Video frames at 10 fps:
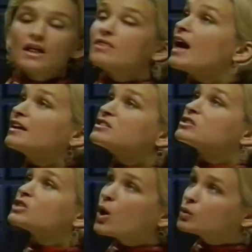That is
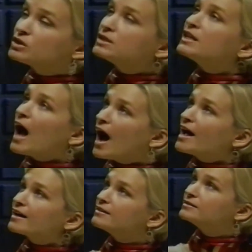a total
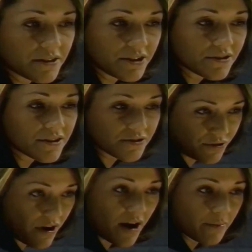lie. You can
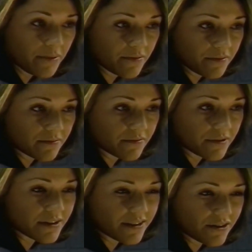drop
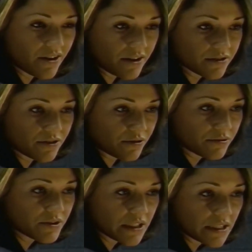the little lost girl
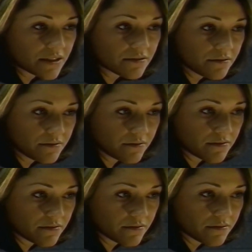routine.
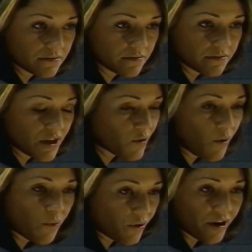It
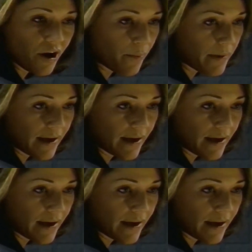won't work on me.